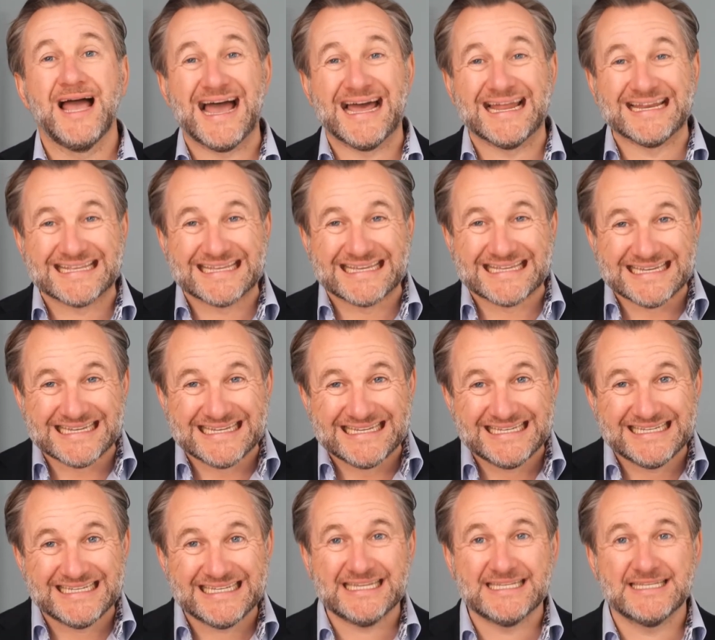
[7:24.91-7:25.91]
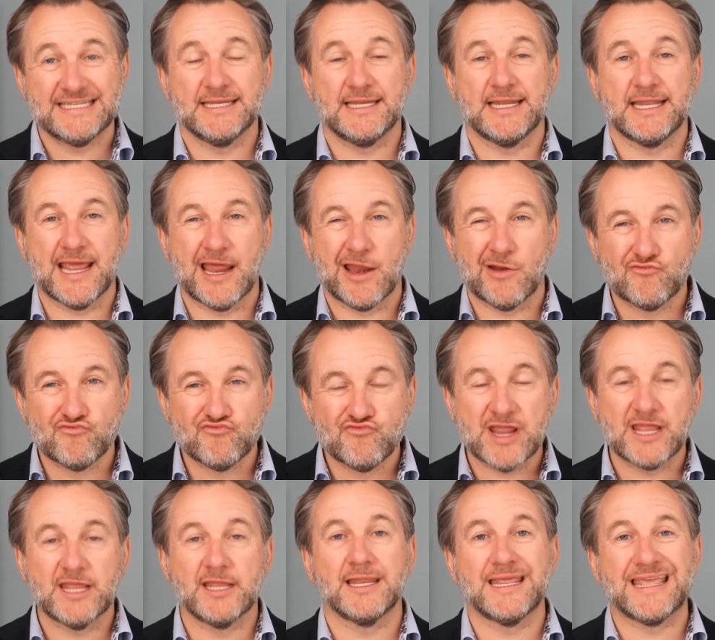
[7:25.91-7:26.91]
and consistently and
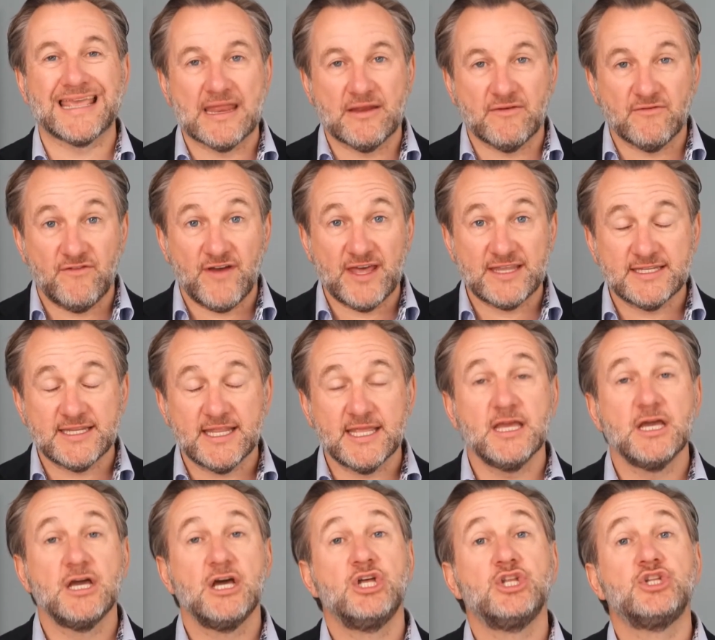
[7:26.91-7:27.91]
regularly investing